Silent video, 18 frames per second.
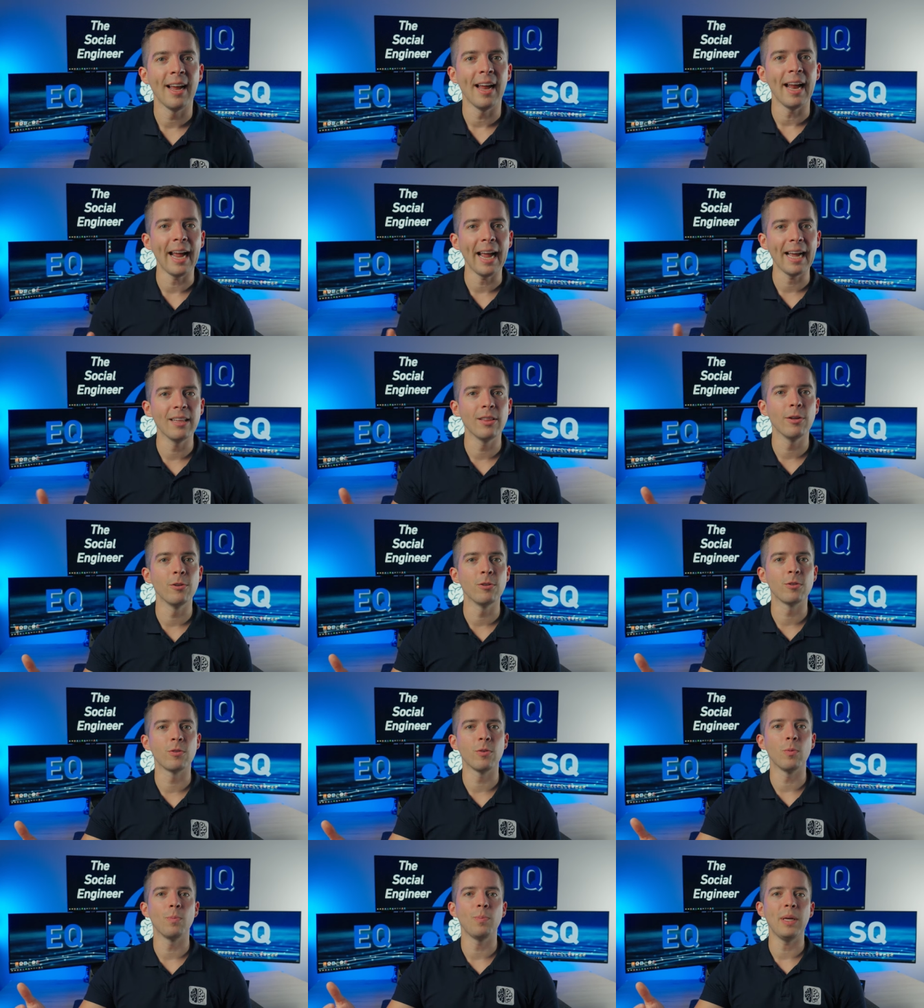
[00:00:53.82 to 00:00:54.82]
and
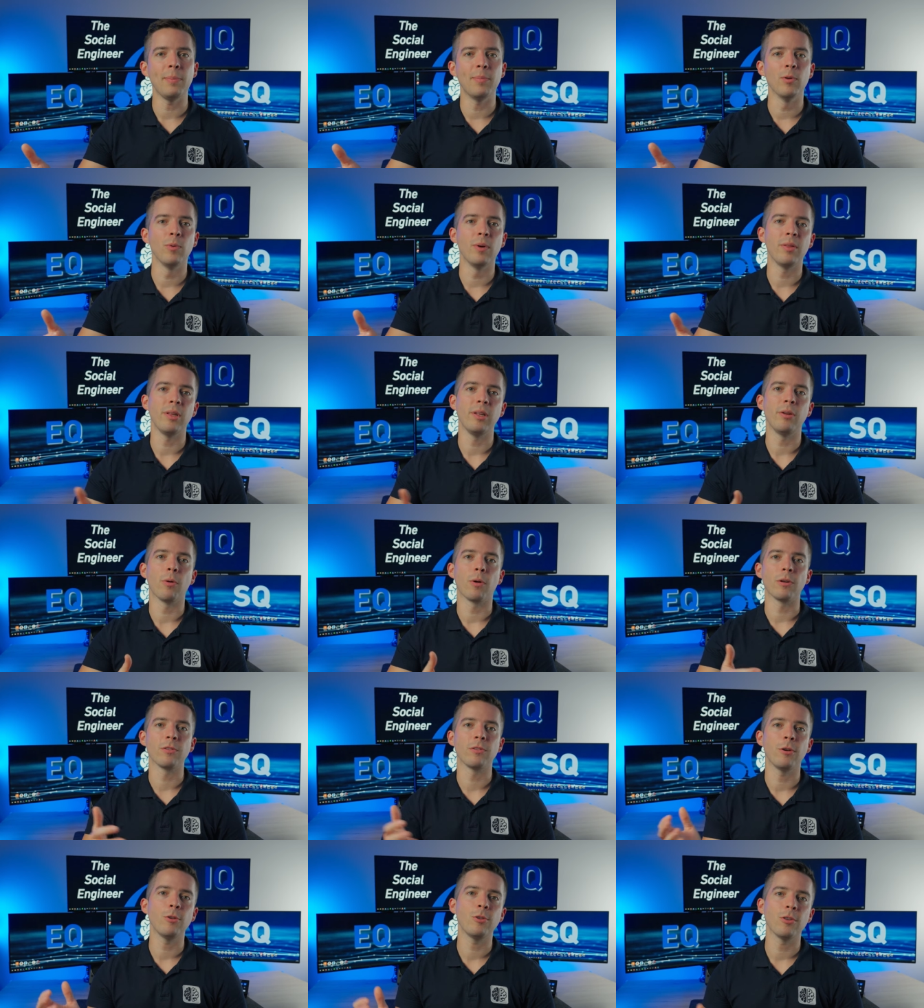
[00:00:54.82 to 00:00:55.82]
those people within your
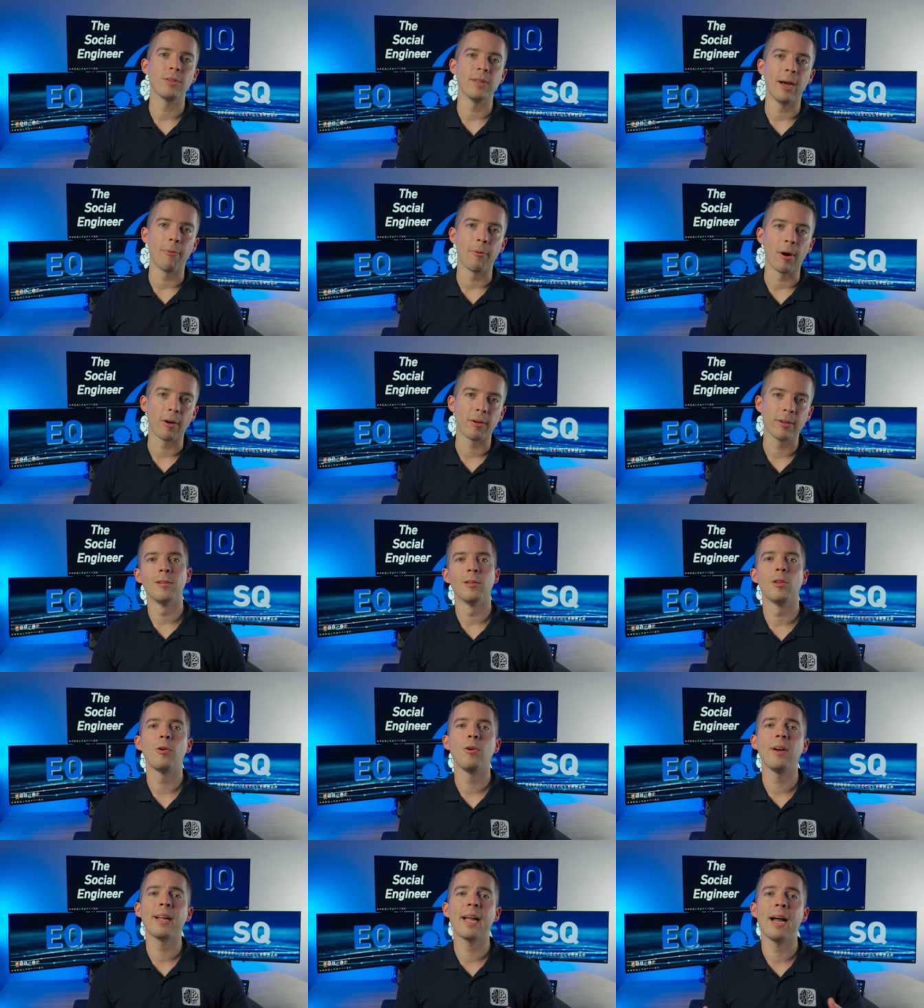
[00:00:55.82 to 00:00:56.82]
social network.
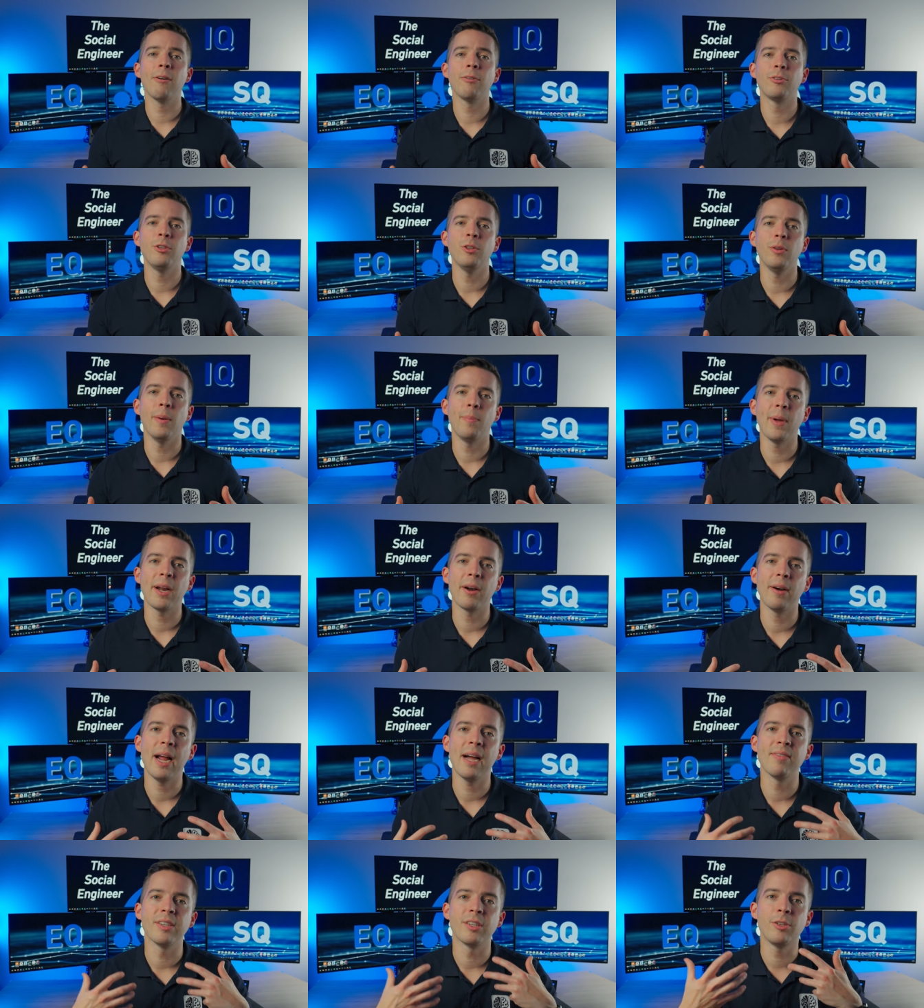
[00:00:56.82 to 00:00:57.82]
Learning how to better
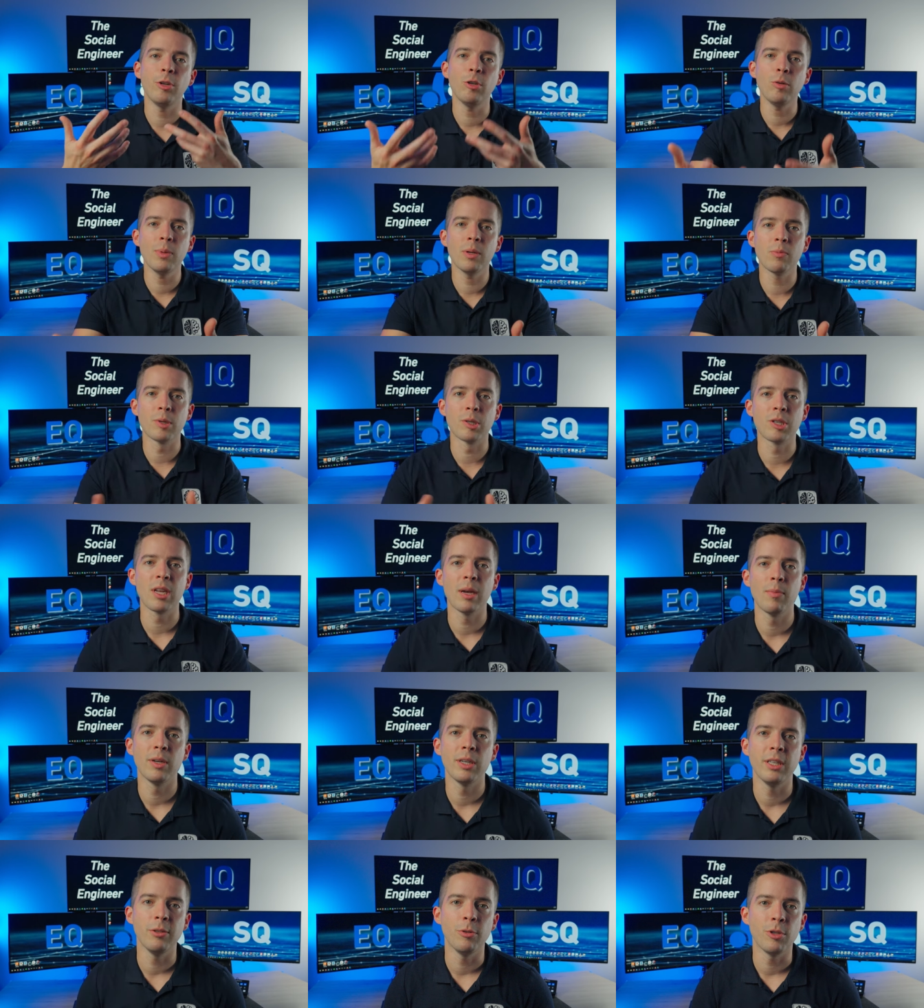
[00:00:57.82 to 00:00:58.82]
have attunement with
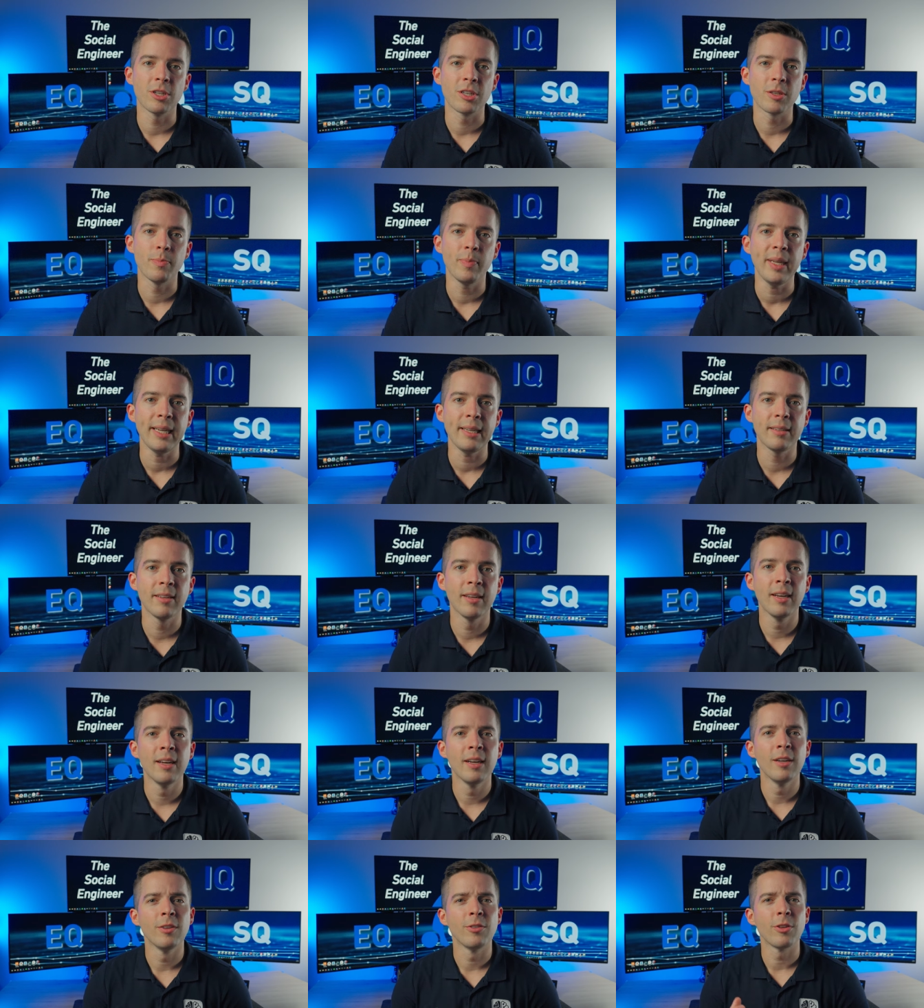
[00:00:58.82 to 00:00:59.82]
someone you just meet.
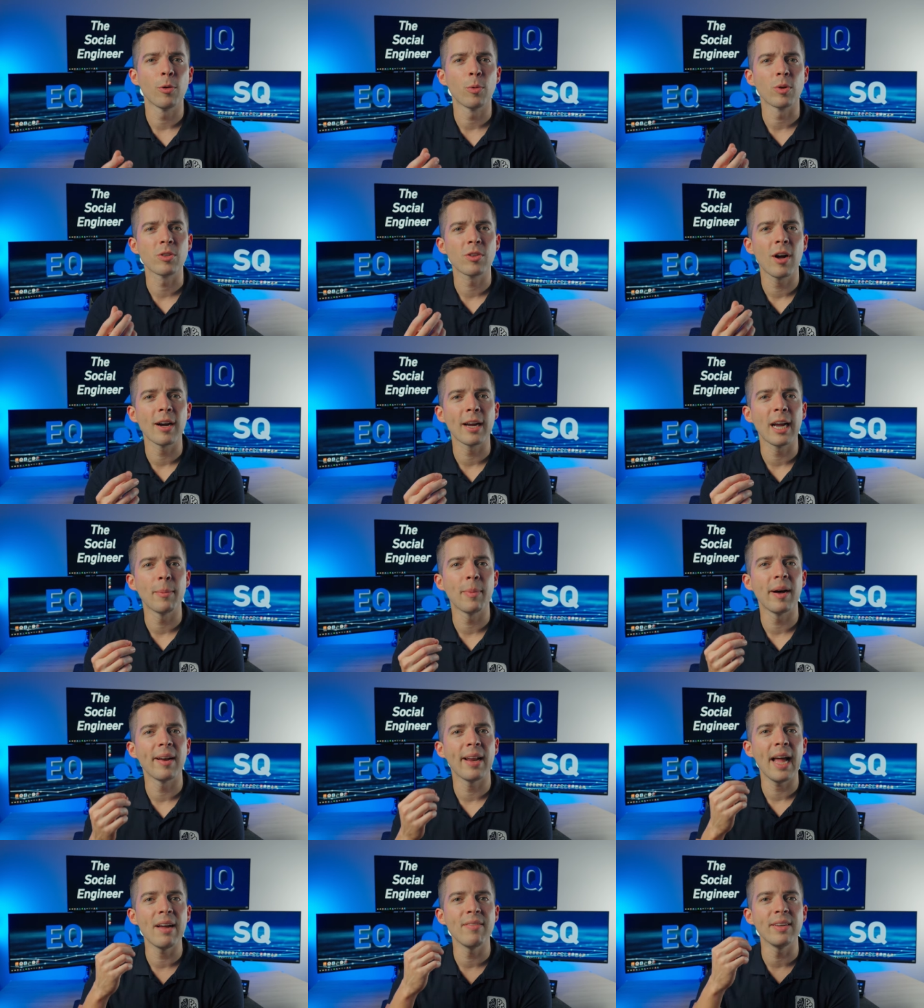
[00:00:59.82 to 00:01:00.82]
So, we're talking
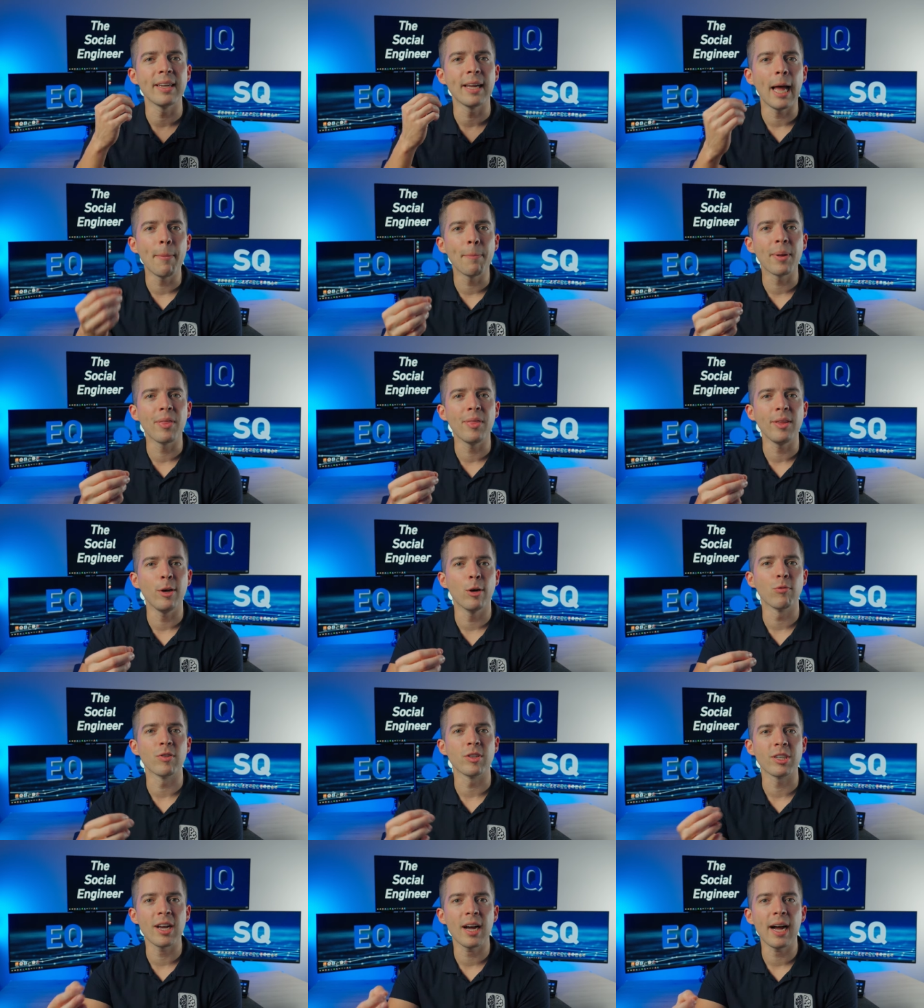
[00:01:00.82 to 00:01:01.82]
about having empathy
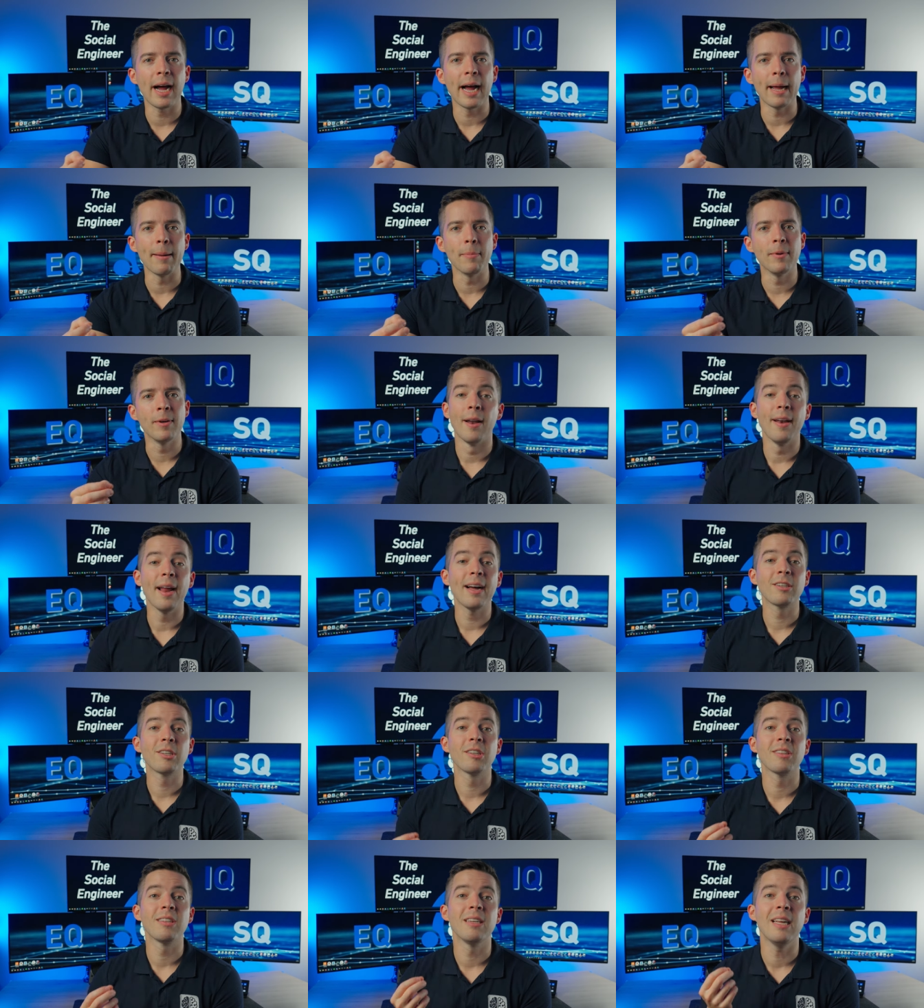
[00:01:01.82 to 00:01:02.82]
over time, not
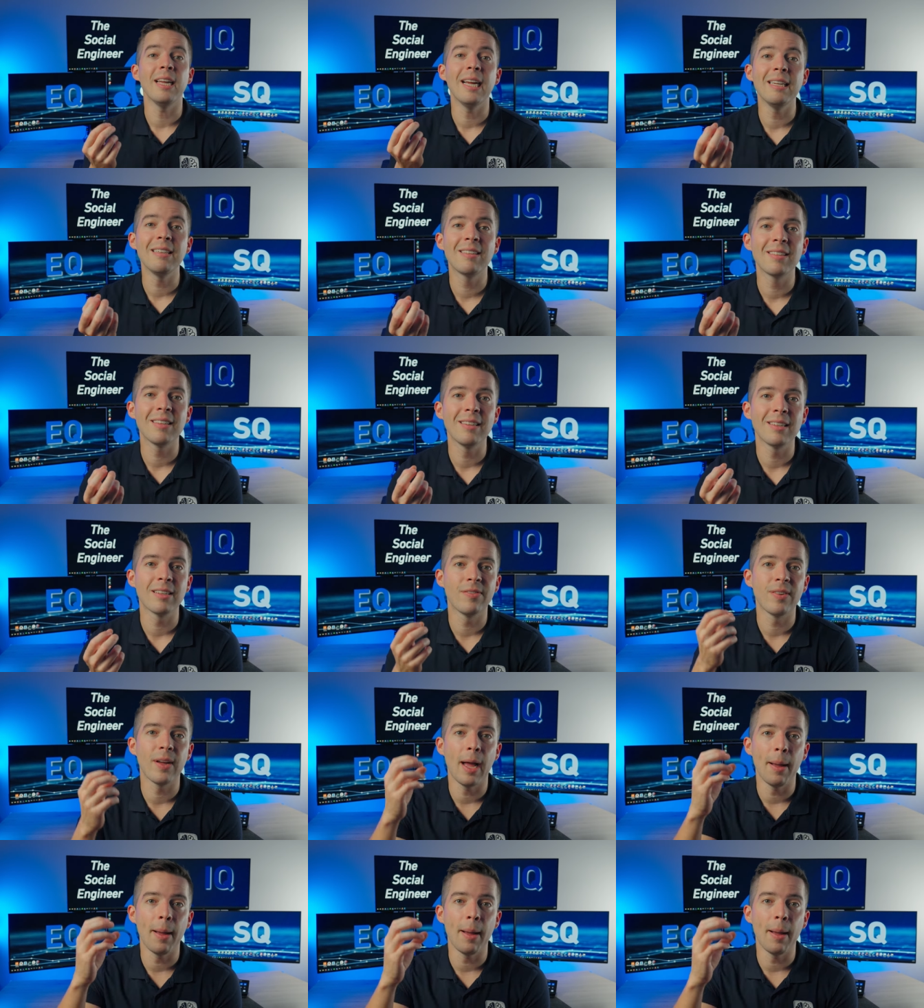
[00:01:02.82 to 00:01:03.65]
just an instant of